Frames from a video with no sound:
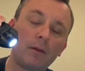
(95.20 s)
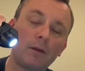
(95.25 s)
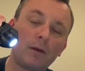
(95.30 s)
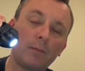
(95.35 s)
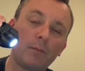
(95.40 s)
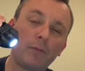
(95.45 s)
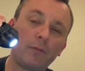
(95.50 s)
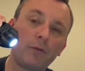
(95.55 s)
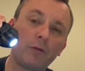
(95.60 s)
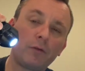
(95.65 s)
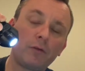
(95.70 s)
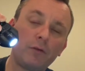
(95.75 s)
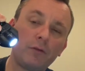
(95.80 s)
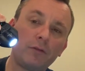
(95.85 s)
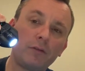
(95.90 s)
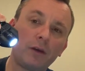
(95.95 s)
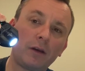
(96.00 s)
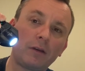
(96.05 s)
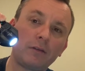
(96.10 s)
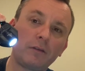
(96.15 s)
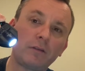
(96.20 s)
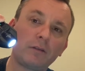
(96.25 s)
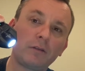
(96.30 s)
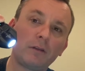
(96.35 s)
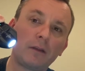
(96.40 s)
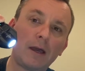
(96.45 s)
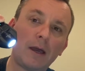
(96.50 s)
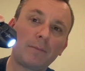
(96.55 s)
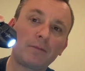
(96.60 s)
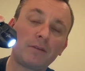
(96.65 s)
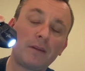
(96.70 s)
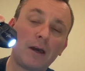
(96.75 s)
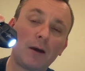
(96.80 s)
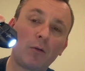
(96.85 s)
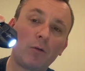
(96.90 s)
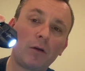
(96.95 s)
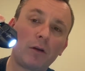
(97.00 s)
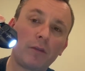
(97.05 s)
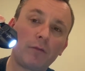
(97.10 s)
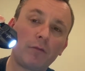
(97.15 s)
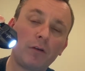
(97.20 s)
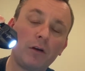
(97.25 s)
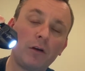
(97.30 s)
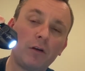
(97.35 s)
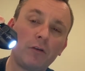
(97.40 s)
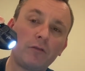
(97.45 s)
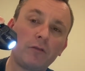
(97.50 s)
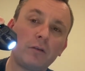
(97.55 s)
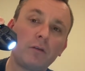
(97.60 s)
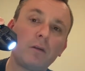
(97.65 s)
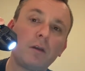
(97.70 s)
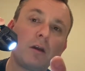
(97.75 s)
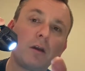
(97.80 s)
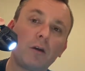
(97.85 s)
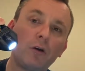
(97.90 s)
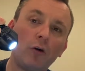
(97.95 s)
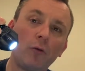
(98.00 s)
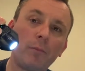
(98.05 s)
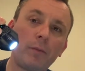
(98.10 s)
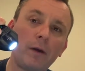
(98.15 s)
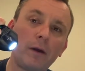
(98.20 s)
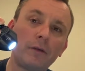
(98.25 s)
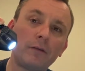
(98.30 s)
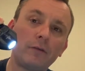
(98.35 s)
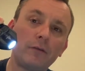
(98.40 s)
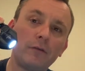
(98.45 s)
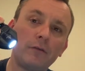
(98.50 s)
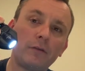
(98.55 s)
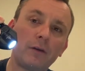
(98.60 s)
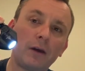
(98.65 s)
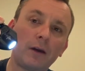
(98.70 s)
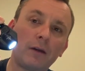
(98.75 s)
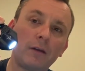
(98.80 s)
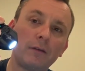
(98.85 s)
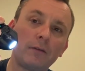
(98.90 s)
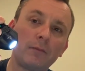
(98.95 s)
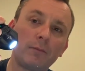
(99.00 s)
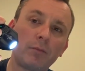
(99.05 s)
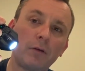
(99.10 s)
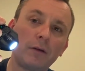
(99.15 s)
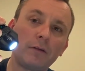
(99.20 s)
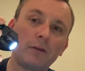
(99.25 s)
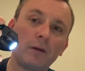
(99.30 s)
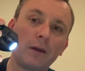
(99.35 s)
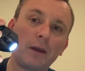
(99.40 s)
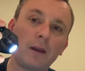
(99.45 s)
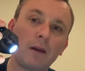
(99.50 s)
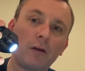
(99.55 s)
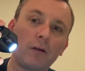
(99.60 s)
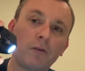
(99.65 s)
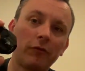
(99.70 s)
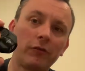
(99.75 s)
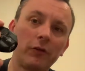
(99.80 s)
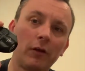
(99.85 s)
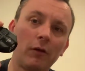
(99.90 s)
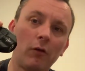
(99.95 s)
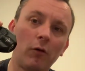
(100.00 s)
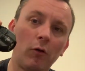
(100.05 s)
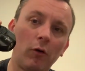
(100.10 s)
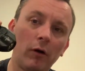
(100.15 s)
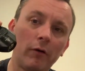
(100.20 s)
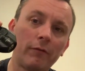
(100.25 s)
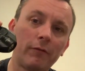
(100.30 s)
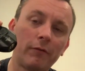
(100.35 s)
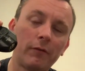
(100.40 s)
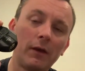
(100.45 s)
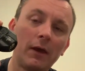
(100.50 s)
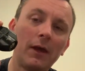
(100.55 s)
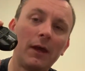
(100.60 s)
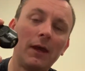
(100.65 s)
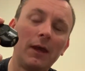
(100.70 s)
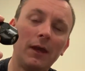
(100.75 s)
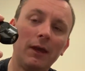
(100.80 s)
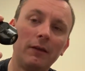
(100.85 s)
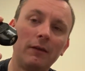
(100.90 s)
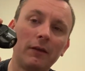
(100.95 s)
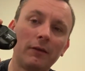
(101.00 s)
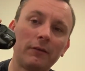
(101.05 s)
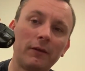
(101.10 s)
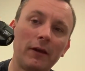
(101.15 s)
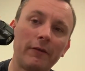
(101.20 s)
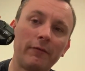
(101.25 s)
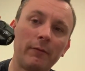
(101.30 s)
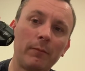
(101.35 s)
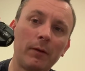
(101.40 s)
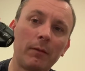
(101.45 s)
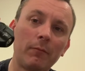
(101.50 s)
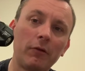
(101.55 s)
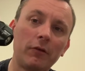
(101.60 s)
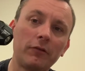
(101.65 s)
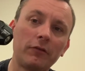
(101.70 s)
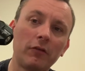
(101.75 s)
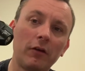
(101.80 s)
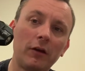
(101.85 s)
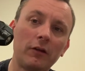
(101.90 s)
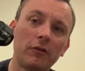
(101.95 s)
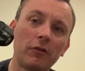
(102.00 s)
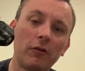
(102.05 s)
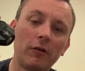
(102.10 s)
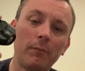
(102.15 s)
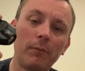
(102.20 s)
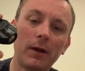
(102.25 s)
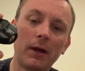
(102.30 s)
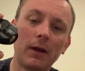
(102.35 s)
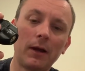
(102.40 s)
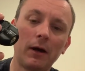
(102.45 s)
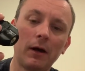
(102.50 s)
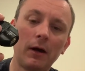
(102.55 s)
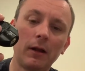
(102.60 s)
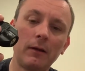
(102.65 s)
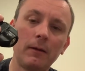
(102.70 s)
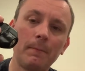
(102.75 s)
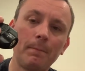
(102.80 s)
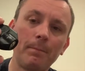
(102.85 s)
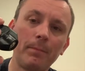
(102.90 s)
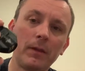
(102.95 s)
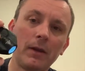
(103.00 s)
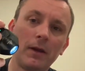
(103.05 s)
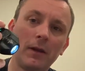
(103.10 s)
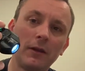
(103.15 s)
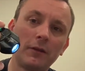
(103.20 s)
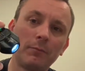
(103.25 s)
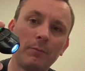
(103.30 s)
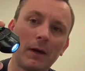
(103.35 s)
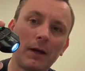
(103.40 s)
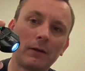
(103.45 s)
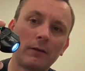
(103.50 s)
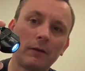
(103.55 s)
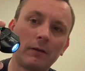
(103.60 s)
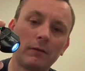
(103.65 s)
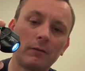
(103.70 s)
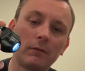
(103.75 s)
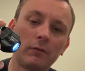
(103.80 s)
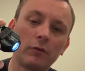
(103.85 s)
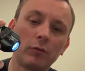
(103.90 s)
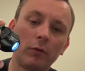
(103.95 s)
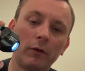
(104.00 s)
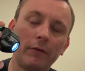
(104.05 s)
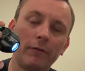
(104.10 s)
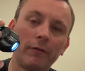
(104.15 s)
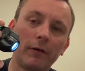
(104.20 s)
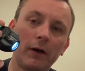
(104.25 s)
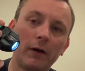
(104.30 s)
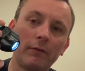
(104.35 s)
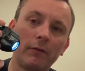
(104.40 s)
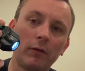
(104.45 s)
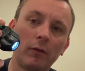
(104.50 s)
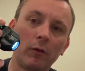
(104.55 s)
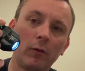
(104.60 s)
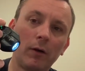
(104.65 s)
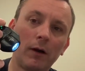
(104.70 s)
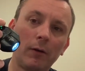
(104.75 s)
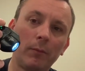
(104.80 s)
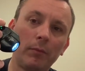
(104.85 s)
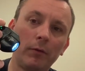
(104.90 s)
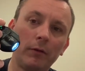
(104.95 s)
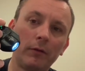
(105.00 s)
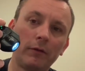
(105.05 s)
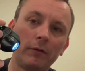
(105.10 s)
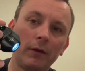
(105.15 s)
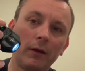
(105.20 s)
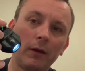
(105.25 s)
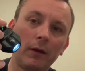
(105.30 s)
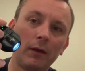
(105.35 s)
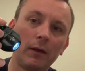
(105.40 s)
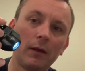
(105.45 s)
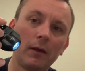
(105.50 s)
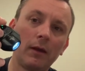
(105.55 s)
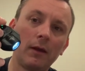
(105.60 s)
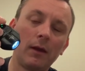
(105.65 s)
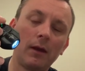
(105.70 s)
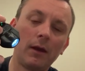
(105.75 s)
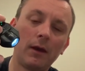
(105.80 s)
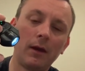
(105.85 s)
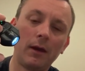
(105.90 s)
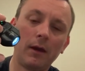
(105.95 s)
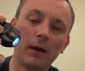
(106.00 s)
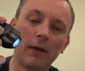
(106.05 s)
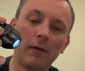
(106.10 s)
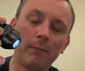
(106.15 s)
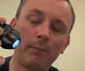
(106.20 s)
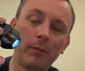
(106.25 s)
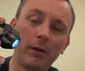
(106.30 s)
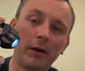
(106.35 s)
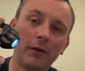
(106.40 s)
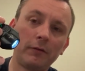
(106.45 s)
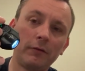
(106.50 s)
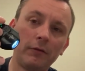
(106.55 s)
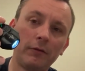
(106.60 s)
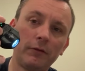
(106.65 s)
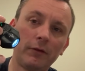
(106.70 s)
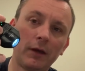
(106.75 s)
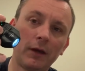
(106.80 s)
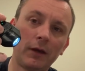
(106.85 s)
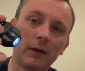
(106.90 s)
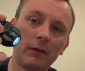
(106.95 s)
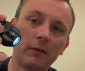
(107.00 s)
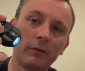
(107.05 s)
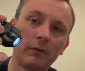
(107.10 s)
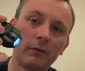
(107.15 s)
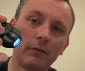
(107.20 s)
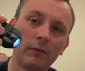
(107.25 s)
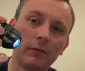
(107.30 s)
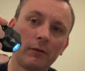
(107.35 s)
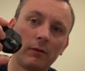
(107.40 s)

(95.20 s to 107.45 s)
before 2 seconds has elapsed. Now we're at 300. Go past 2 seconds, press it again, and it'll shut off. It doesn't have a memory, so I turn it back on, and it's back to 25, the low output setting. And I'm past 2 seconds,